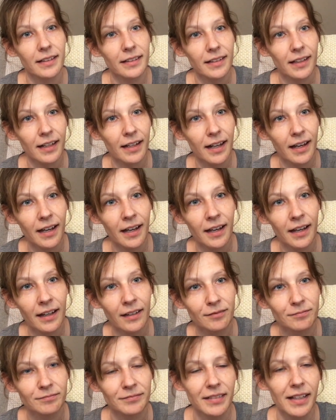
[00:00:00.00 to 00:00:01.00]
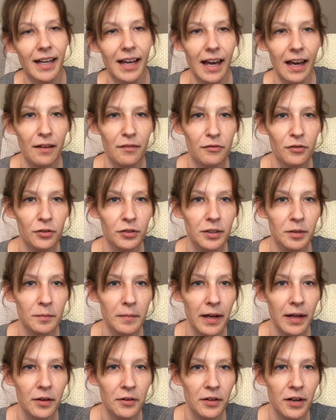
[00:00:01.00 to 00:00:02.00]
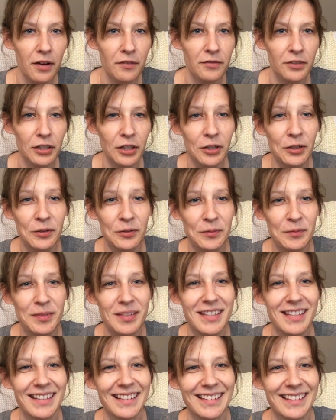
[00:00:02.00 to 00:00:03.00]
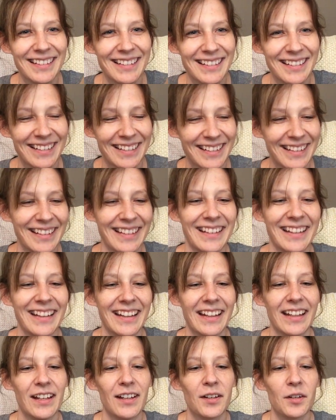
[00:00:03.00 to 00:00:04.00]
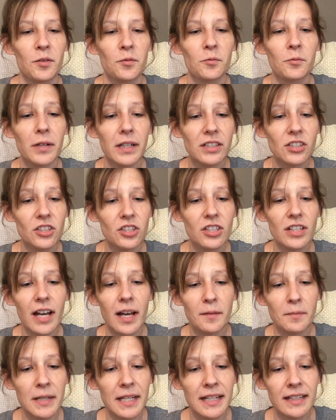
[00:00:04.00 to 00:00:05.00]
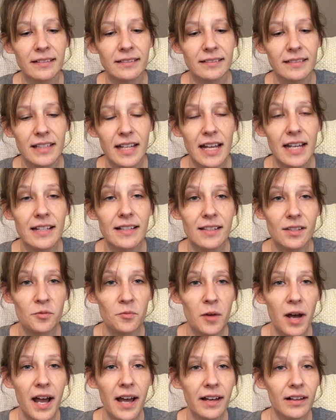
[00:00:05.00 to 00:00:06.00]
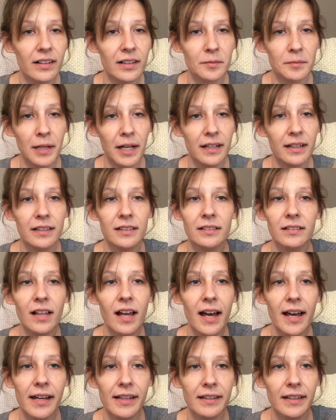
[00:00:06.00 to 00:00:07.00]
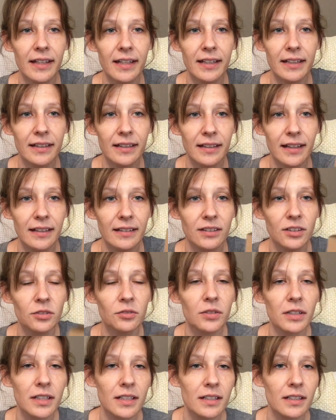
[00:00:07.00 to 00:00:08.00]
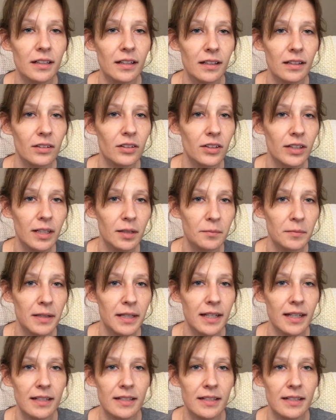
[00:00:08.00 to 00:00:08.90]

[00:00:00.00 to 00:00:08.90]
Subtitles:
ta-da, I folded my own envelopes, which, takes a while. I'm not going to lie. Like, you can look at me